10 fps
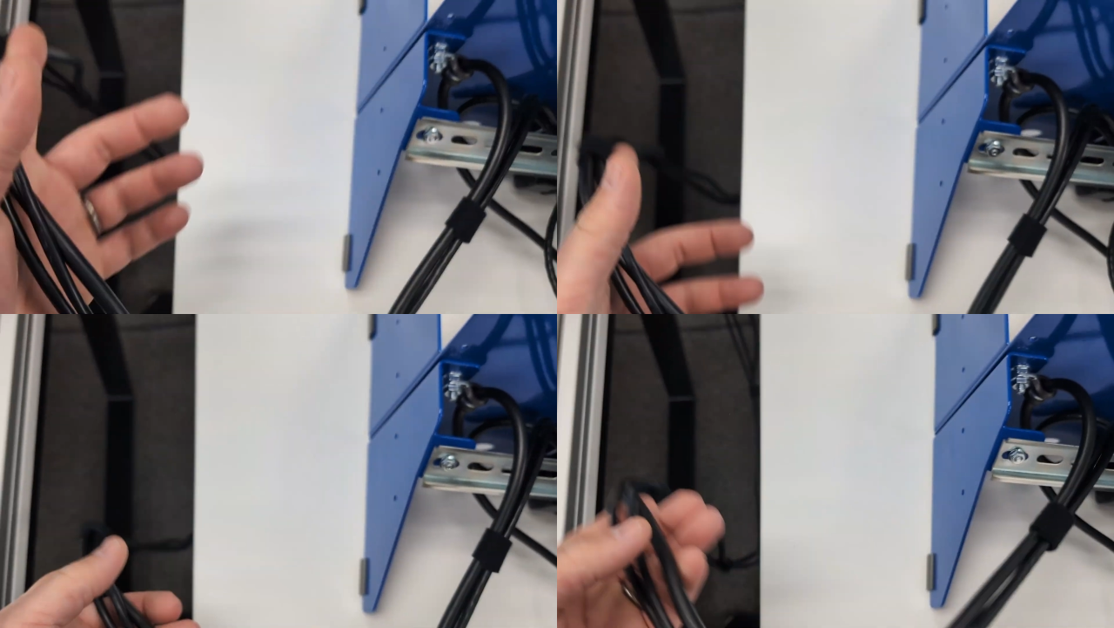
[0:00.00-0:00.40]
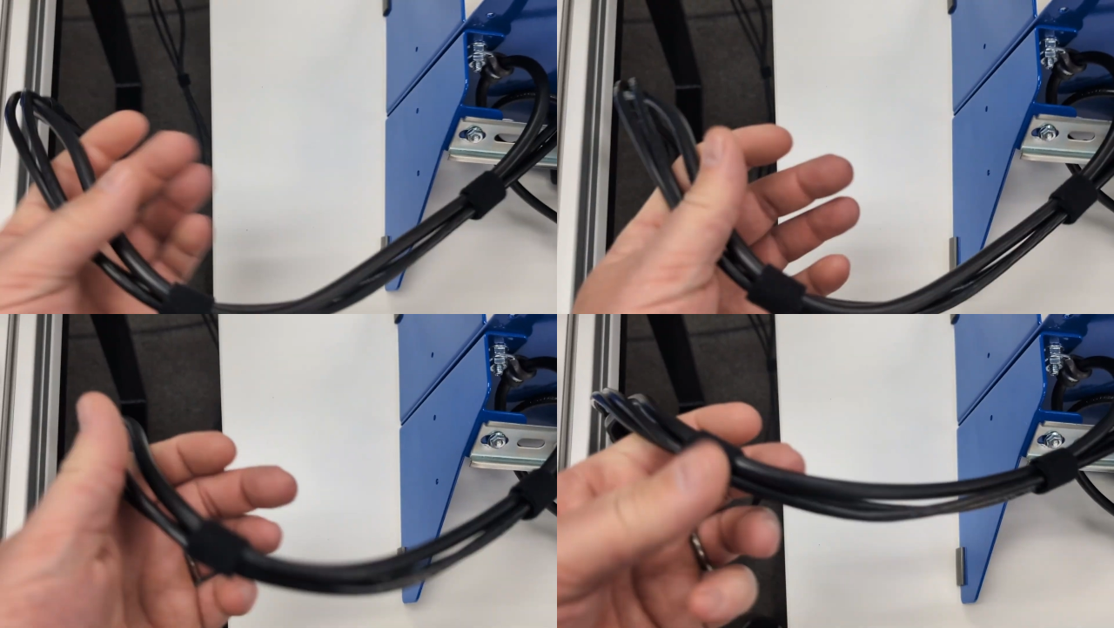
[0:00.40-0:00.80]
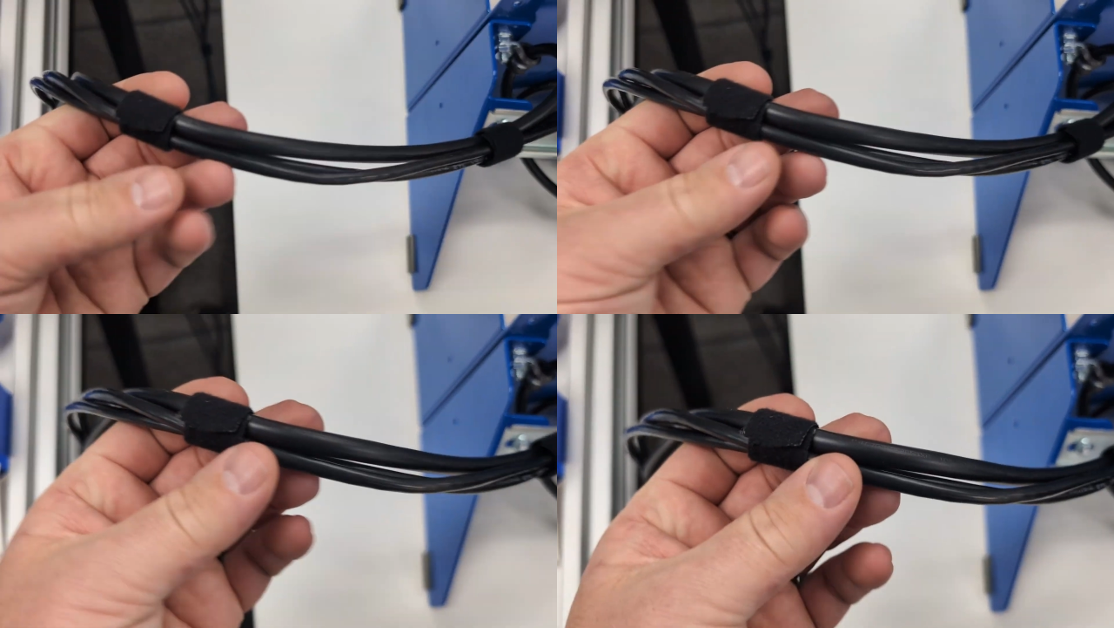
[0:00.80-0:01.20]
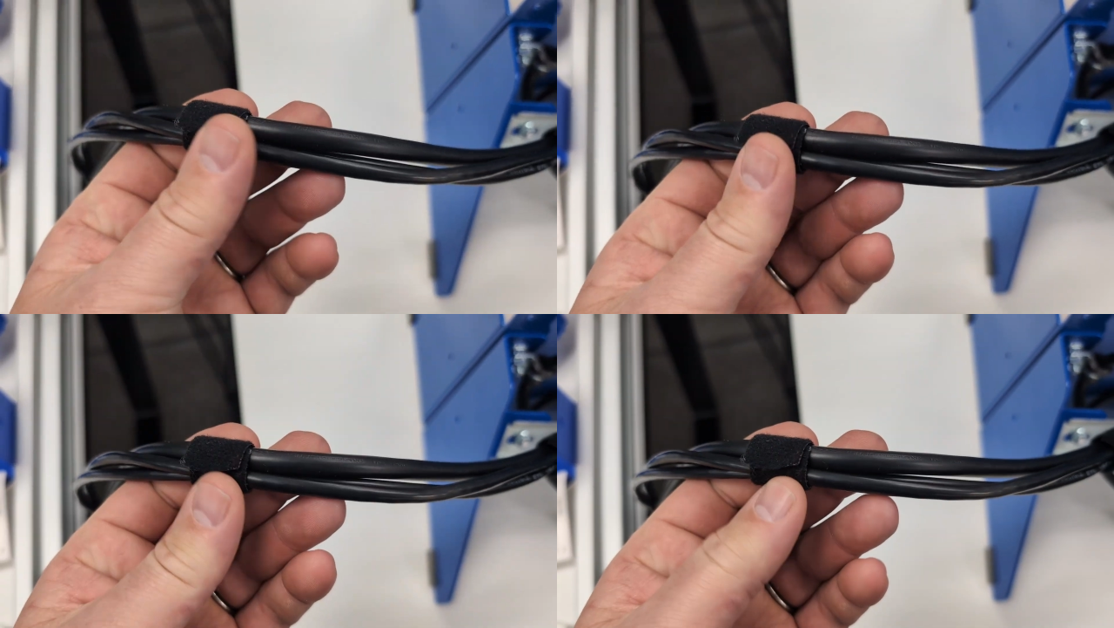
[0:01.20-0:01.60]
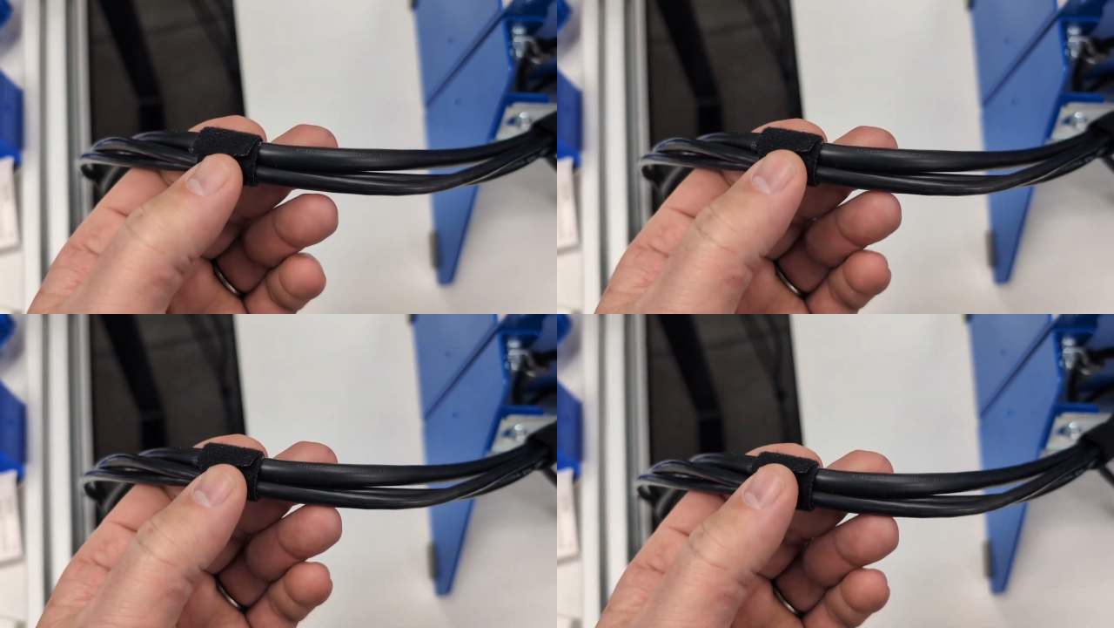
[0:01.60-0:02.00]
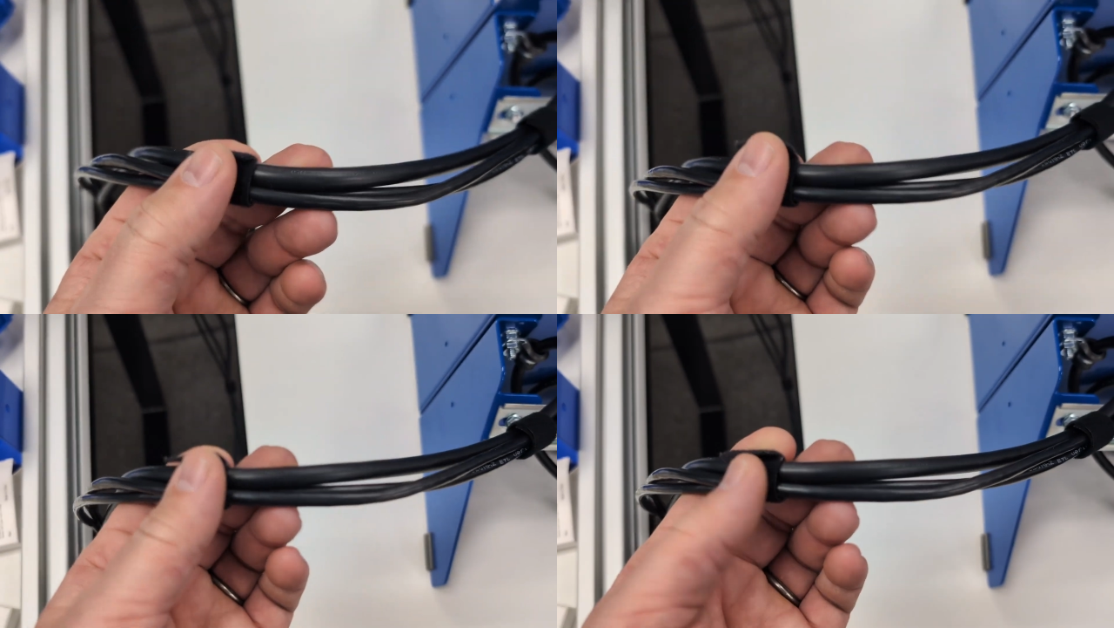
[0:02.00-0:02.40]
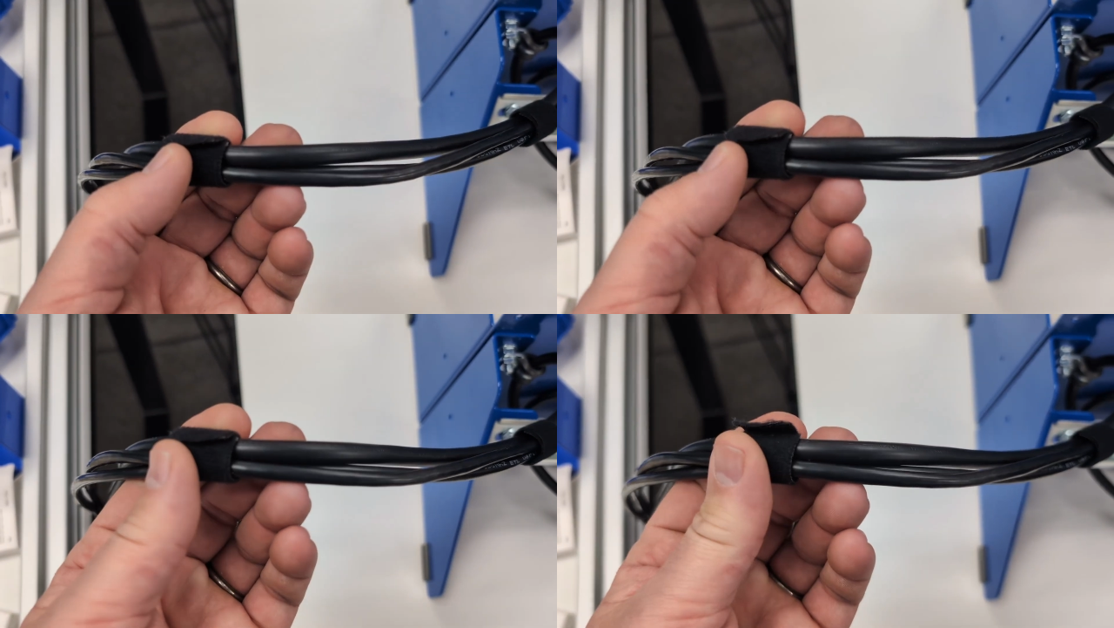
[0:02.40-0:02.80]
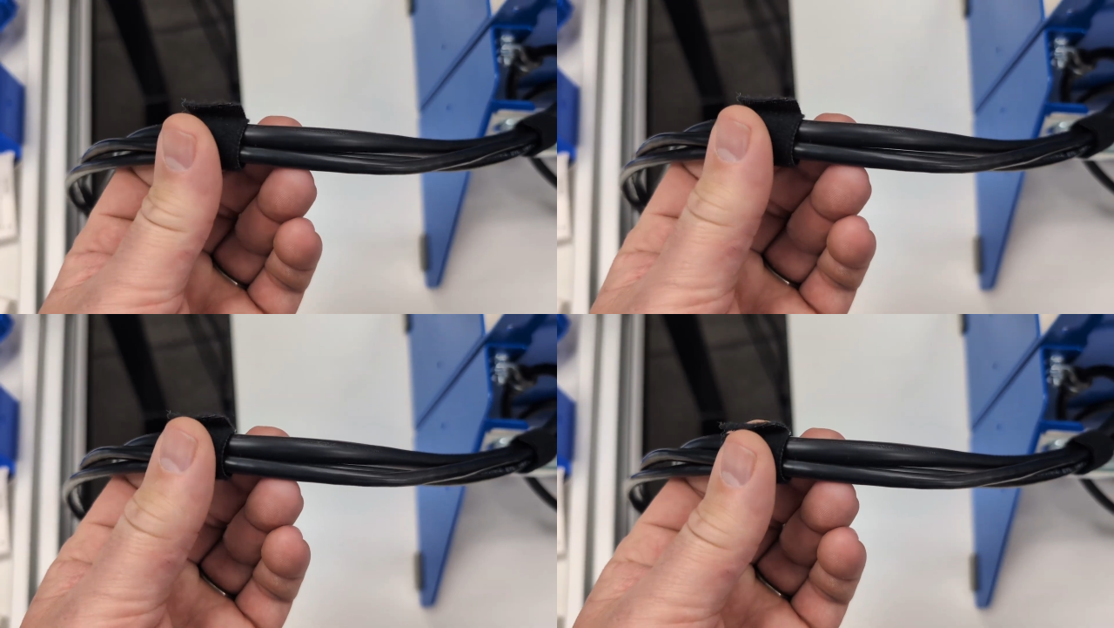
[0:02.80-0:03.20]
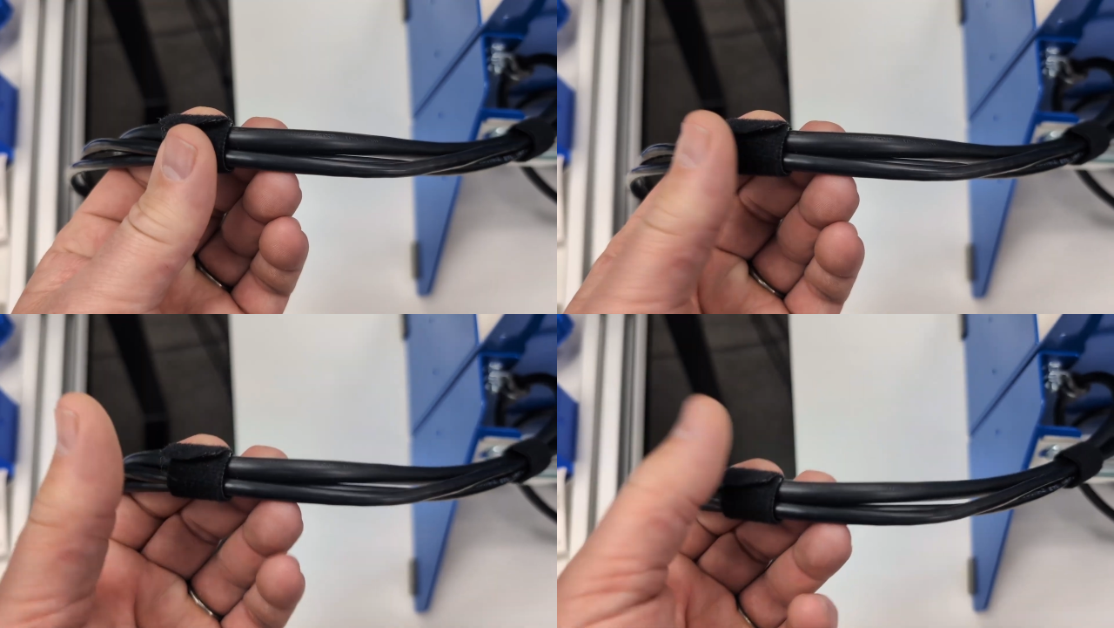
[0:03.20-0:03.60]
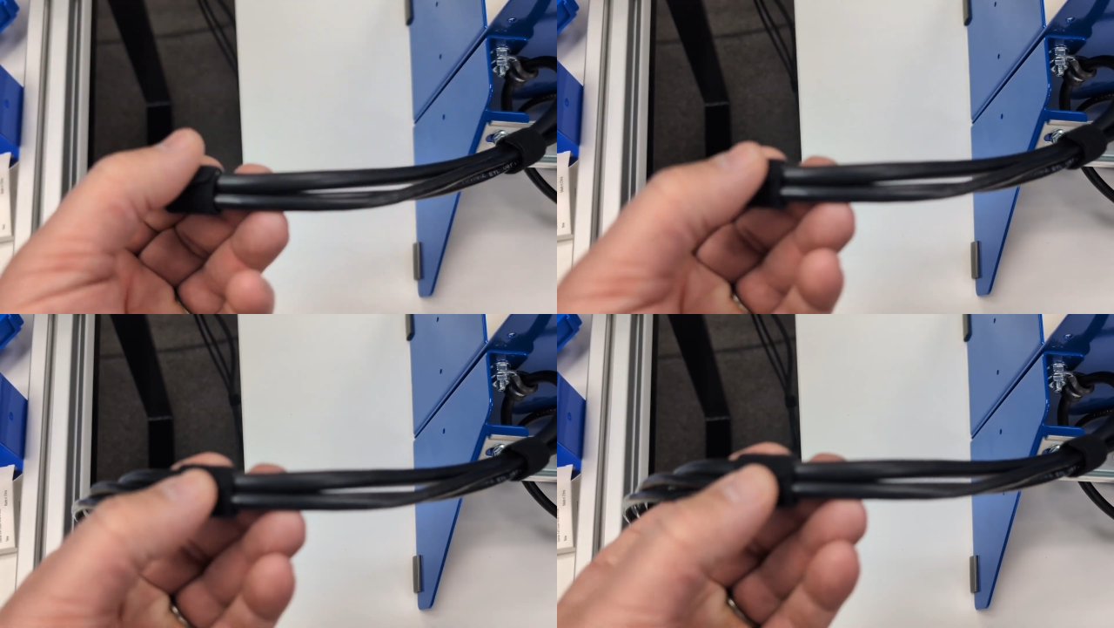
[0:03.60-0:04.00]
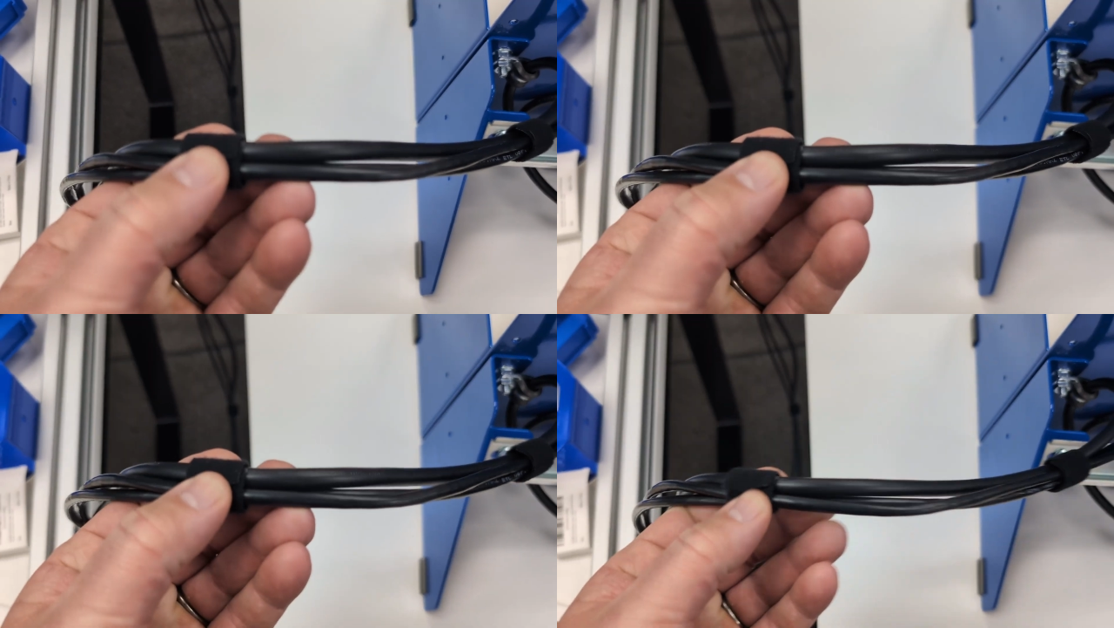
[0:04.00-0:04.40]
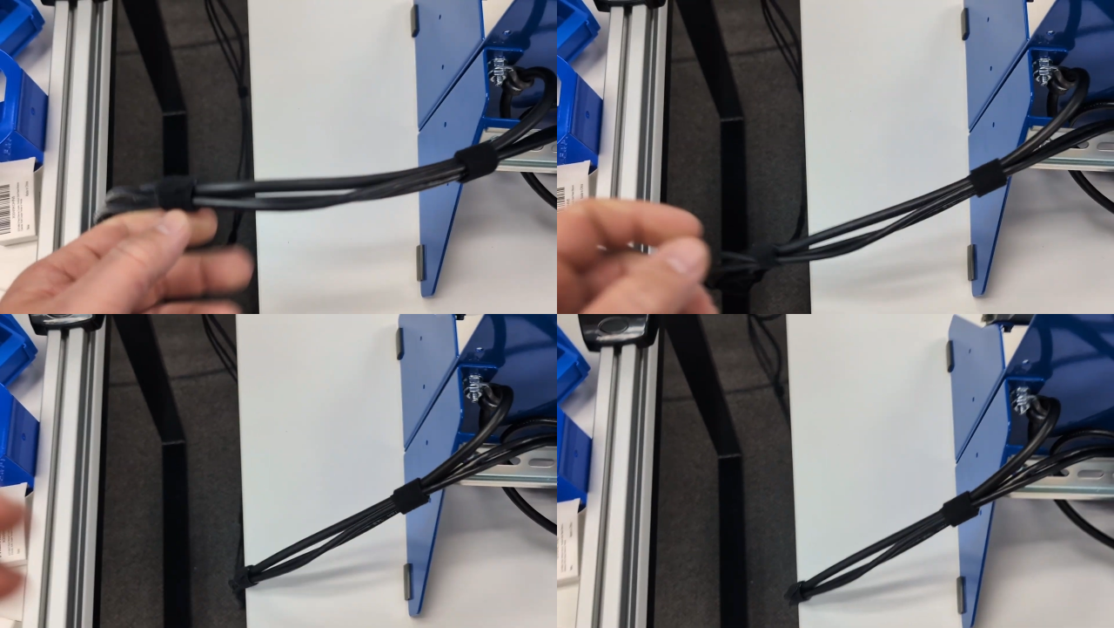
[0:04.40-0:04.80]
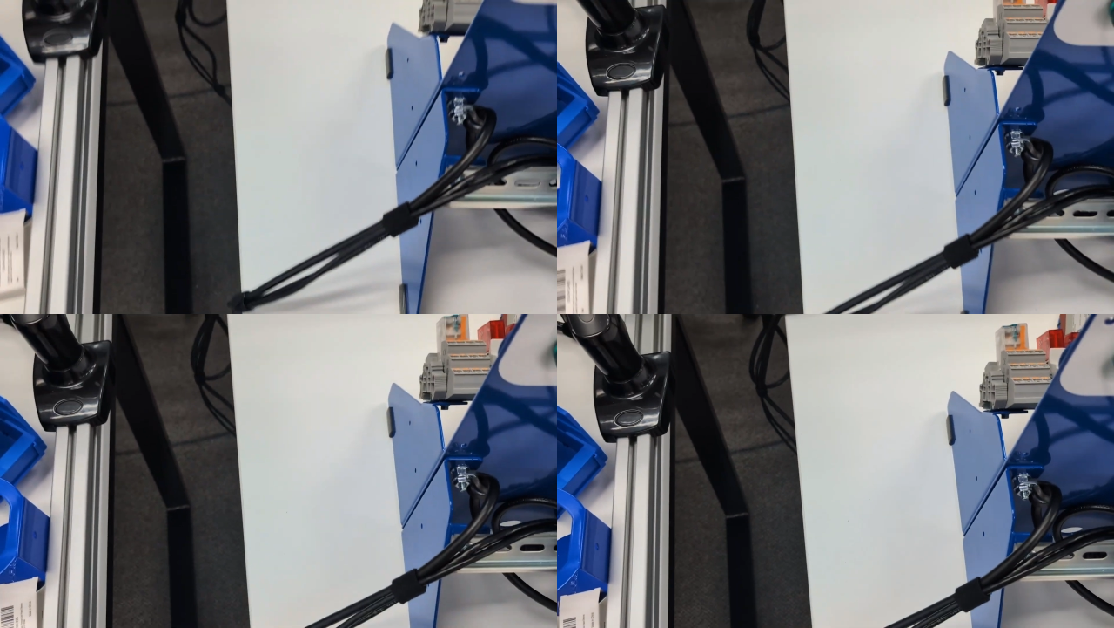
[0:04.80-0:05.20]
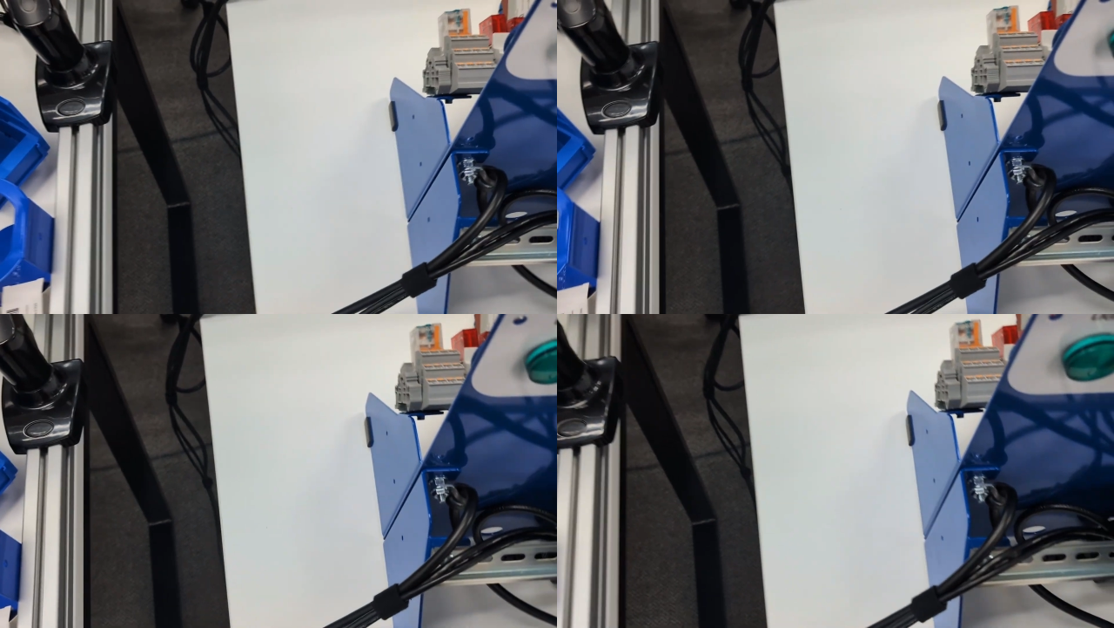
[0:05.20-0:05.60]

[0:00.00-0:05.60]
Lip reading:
(no speaker visible)